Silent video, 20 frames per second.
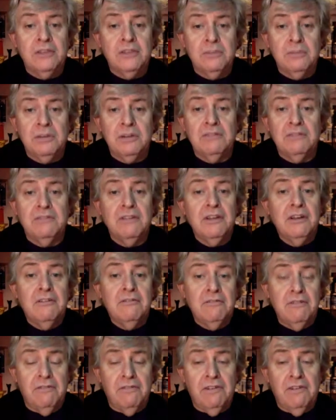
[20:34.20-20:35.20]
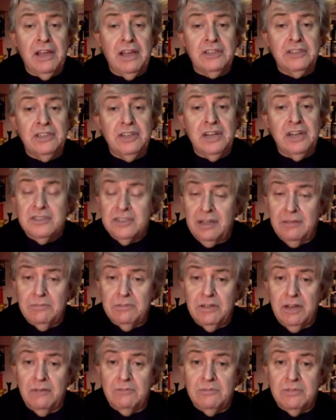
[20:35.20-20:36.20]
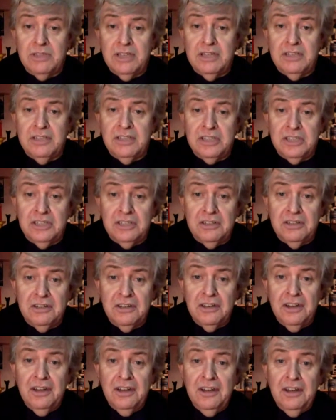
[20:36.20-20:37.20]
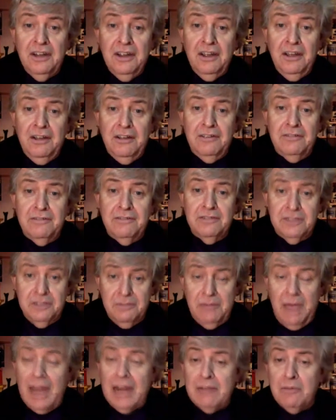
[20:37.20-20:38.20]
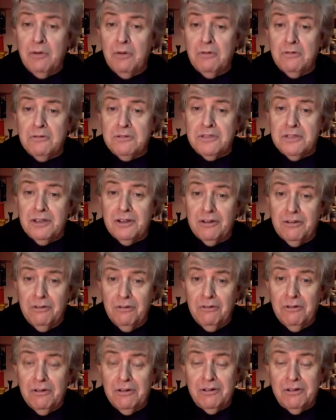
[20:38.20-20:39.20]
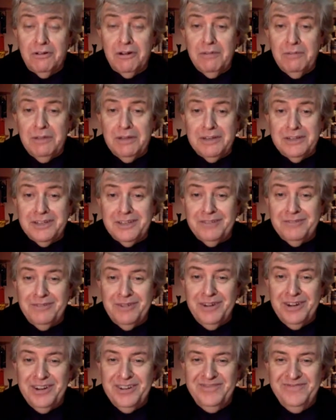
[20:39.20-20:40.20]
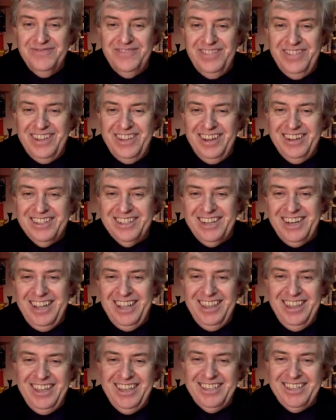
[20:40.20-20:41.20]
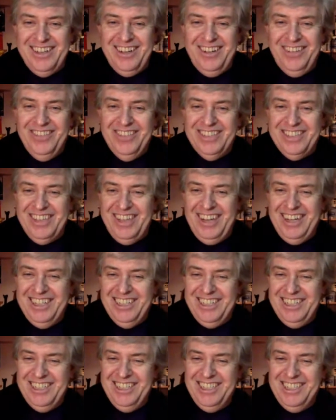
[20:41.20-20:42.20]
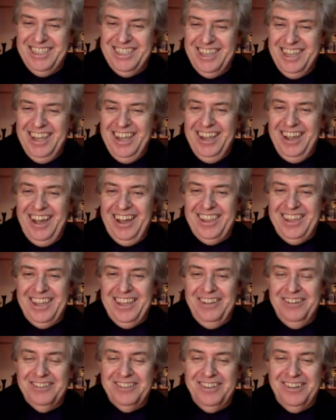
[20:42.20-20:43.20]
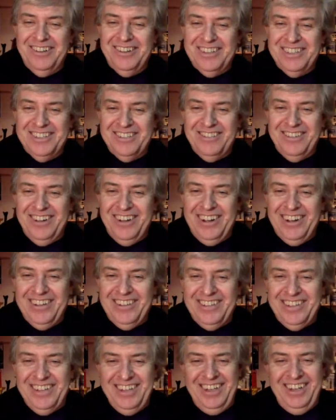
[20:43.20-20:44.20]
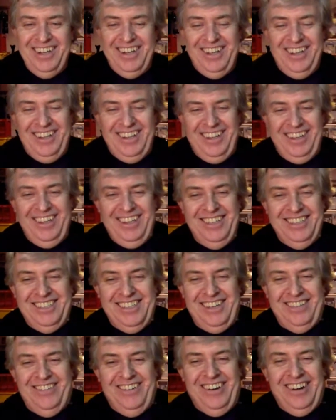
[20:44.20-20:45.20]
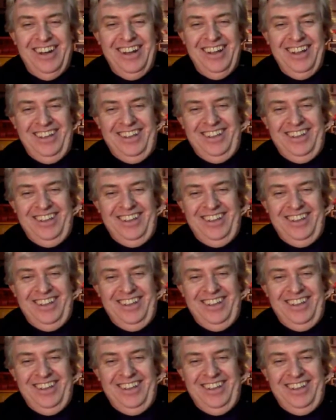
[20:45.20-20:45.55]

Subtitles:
a bit of reflection and sometimes the addition of some animals that creep into the room, usually in these conversations. I think your dog has arrived. Is that right?